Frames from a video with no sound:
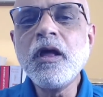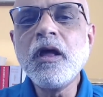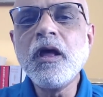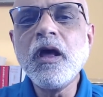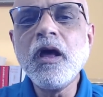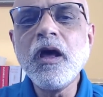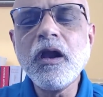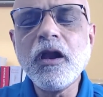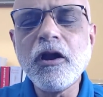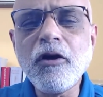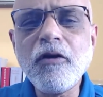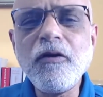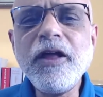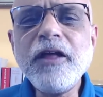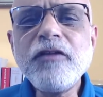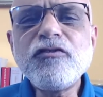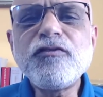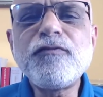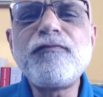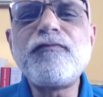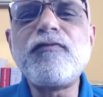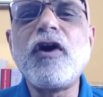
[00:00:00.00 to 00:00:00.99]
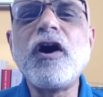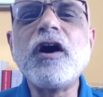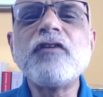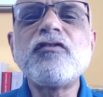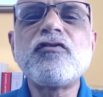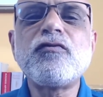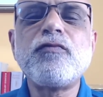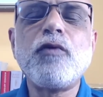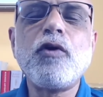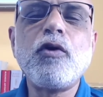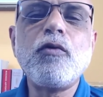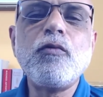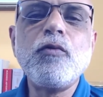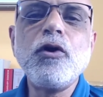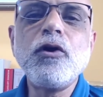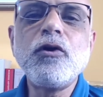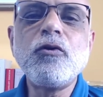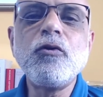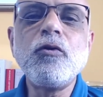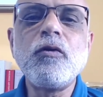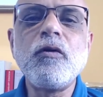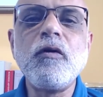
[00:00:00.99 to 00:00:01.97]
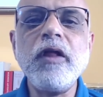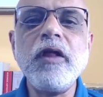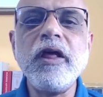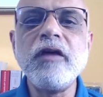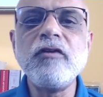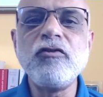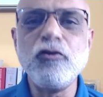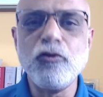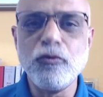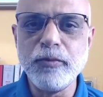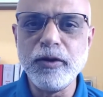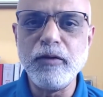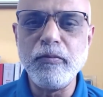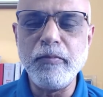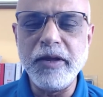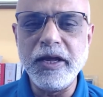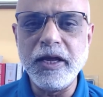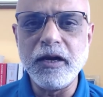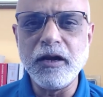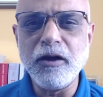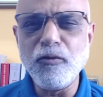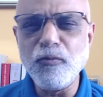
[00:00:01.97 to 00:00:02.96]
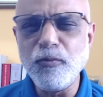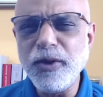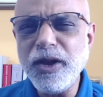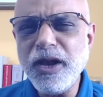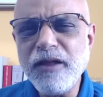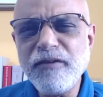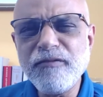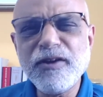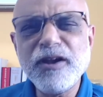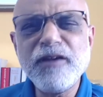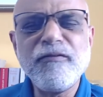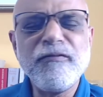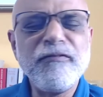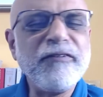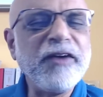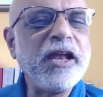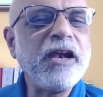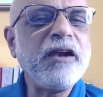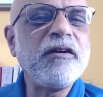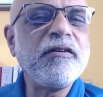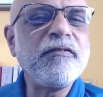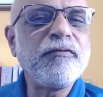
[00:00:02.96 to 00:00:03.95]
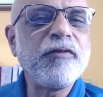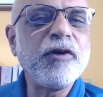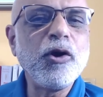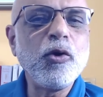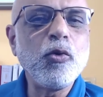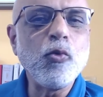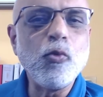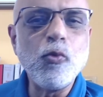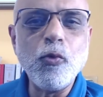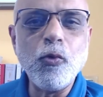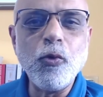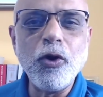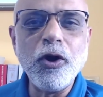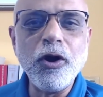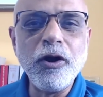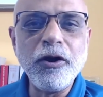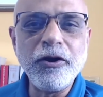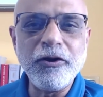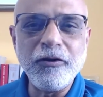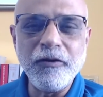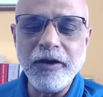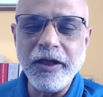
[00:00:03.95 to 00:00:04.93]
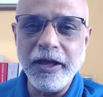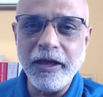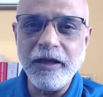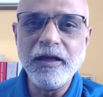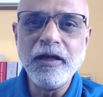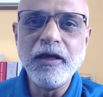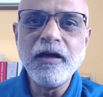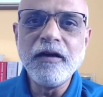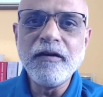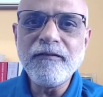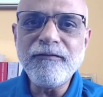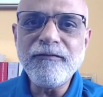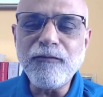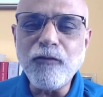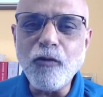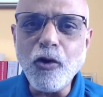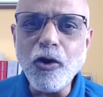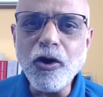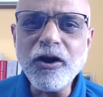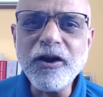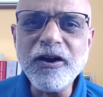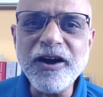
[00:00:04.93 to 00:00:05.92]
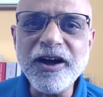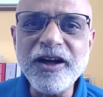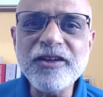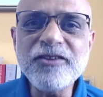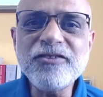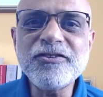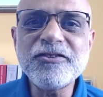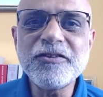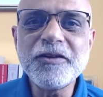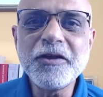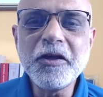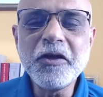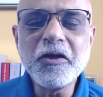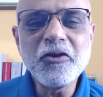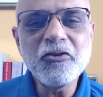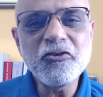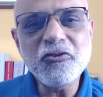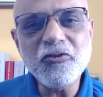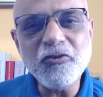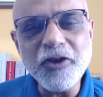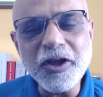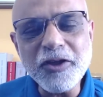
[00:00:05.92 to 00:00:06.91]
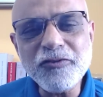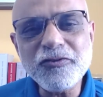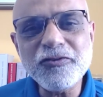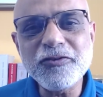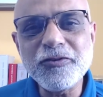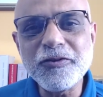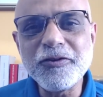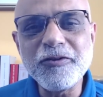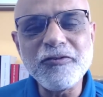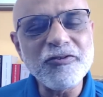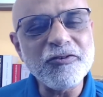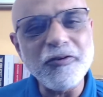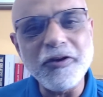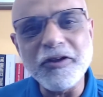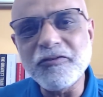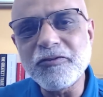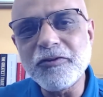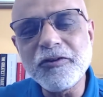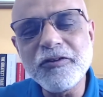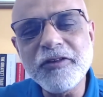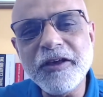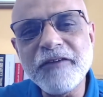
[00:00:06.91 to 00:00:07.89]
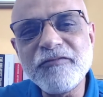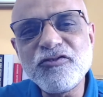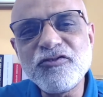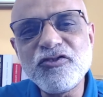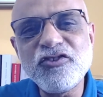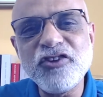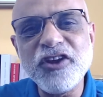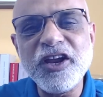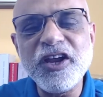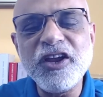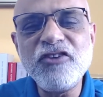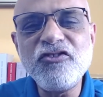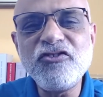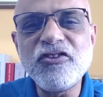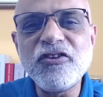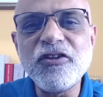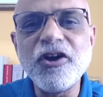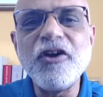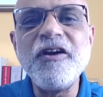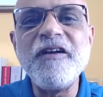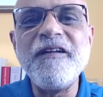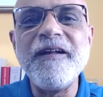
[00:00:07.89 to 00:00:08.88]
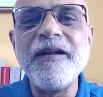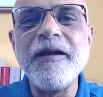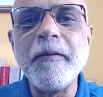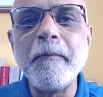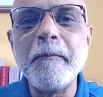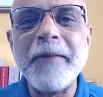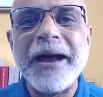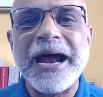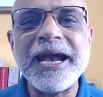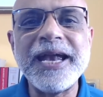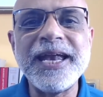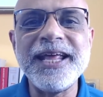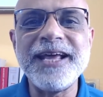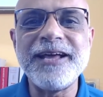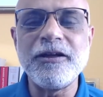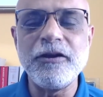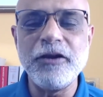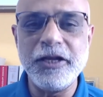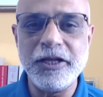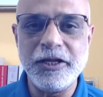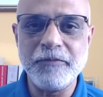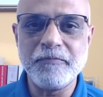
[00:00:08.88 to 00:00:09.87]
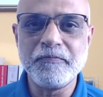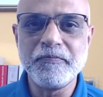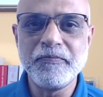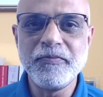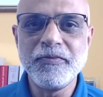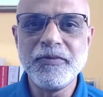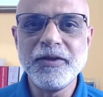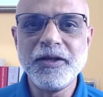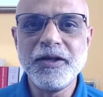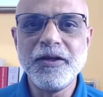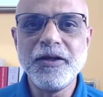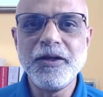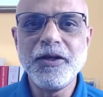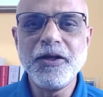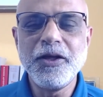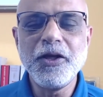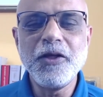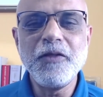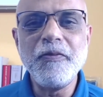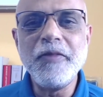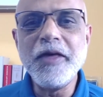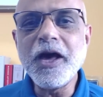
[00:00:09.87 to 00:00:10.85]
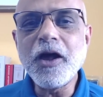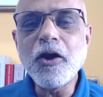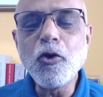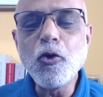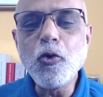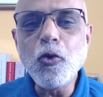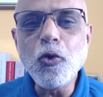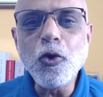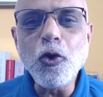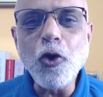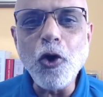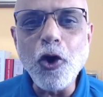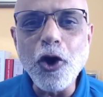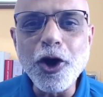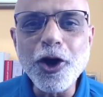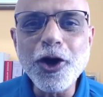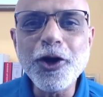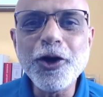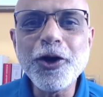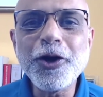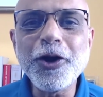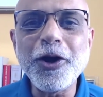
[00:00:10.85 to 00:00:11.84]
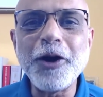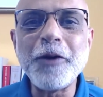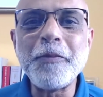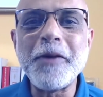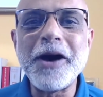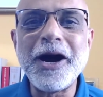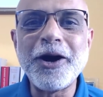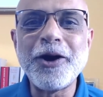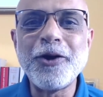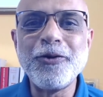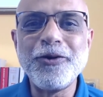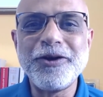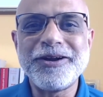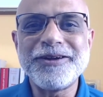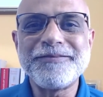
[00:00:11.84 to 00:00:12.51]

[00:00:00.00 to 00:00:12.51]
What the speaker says: Now let's fast forward to today's human being. Now we live in a very different world today. For us, the stressors have changed dramatically. They are no longer about